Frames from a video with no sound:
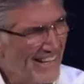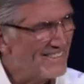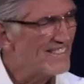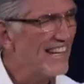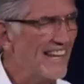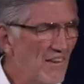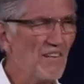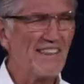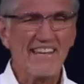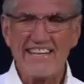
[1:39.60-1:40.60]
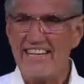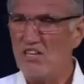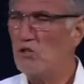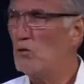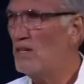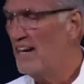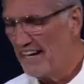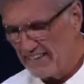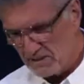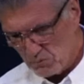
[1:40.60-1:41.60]
said everything He
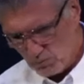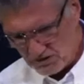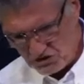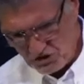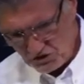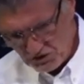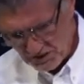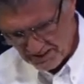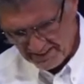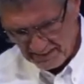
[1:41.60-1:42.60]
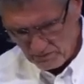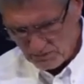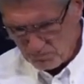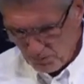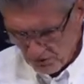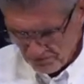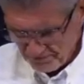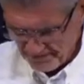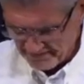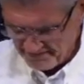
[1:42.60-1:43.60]
created was good, it was
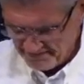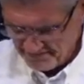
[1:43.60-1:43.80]
perfect.